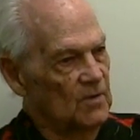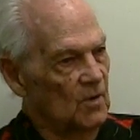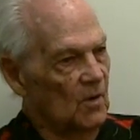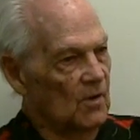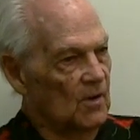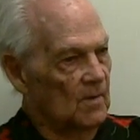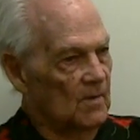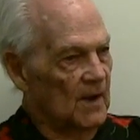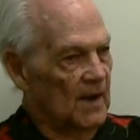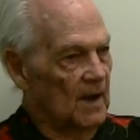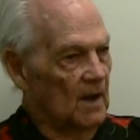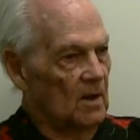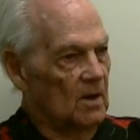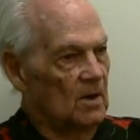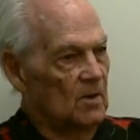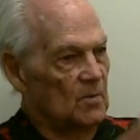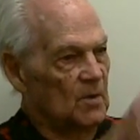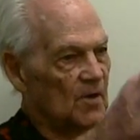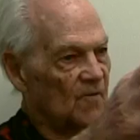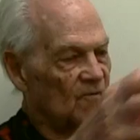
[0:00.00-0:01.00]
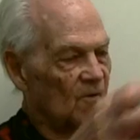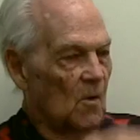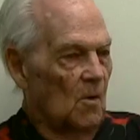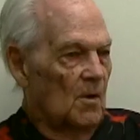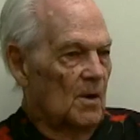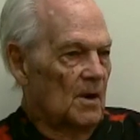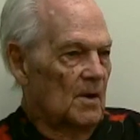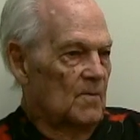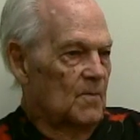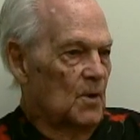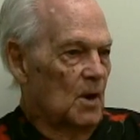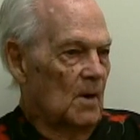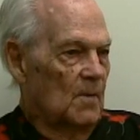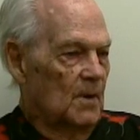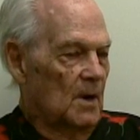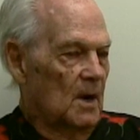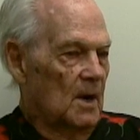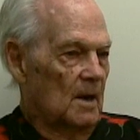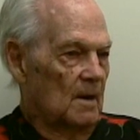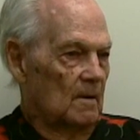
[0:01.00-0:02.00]
so the mail could be forwarded
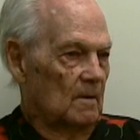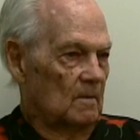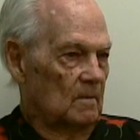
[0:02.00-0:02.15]
properly.